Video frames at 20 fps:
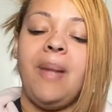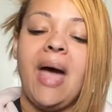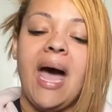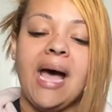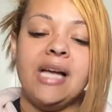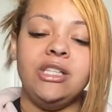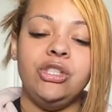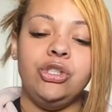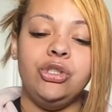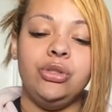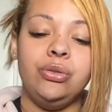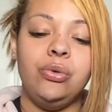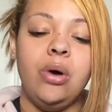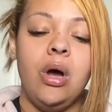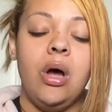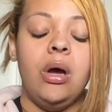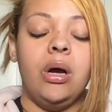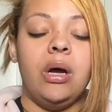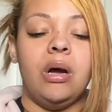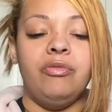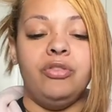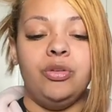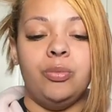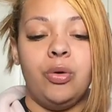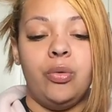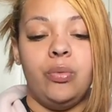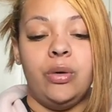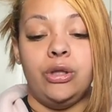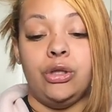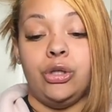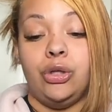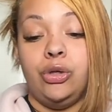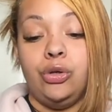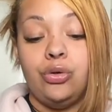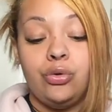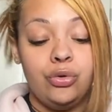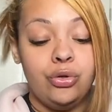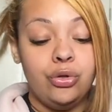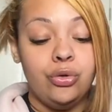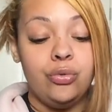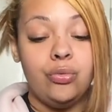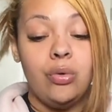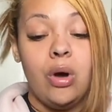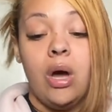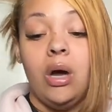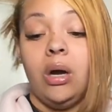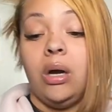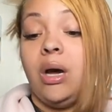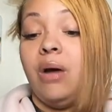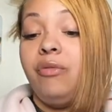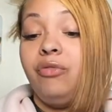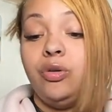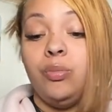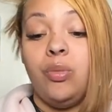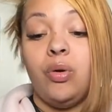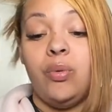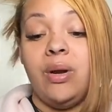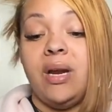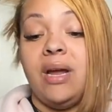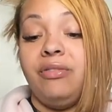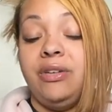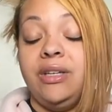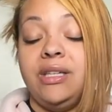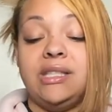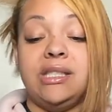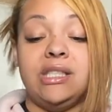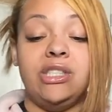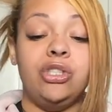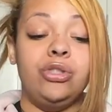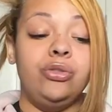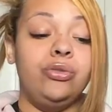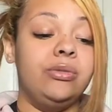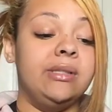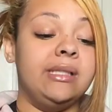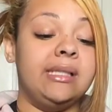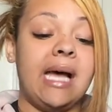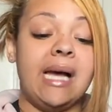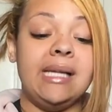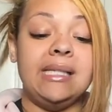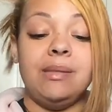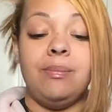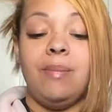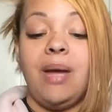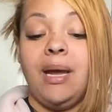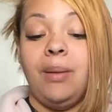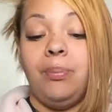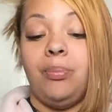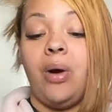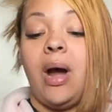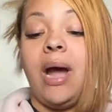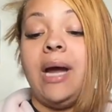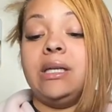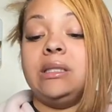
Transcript: with the past you. Comfortable with the new you. Comfortable with every decision you decide to make